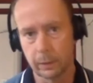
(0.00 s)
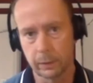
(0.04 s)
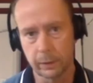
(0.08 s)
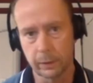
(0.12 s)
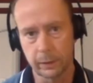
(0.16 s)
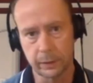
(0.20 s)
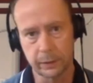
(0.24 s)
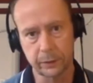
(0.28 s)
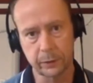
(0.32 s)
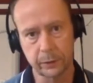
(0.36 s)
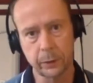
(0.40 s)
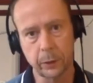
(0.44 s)

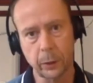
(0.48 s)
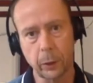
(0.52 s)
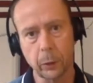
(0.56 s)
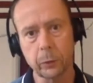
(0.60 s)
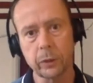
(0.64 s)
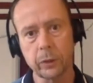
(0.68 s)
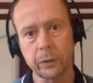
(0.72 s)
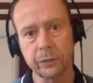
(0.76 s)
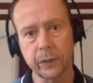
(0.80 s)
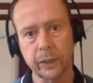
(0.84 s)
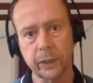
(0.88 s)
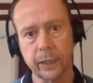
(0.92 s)
this
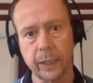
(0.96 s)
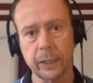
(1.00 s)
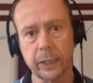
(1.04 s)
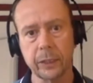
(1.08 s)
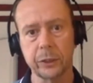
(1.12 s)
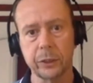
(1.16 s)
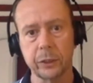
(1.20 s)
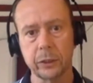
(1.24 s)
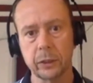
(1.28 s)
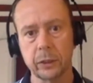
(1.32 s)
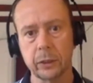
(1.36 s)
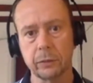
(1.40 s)

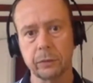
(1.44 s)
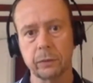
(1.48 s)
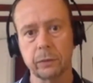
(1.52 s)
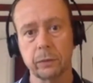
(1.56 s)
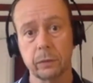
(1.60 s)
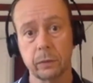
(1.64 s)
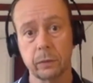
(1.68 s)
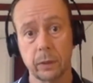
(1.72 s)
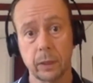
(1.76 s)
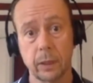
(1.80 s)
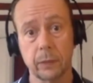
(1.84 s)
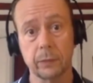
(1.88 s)
codification of
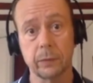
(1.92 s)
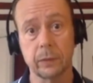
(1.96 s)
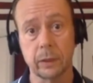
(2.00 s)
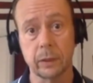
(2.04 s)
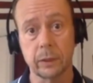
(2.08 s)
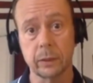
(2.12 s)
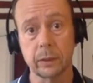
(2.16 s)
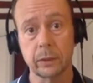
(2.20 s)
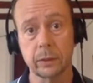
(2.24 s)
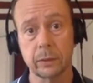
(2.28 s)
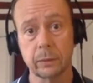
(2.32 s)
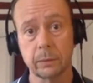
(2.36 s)

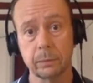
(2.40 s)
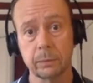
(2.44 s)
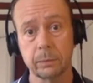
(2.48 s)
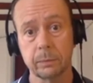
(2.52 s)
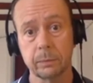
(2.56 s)
governance.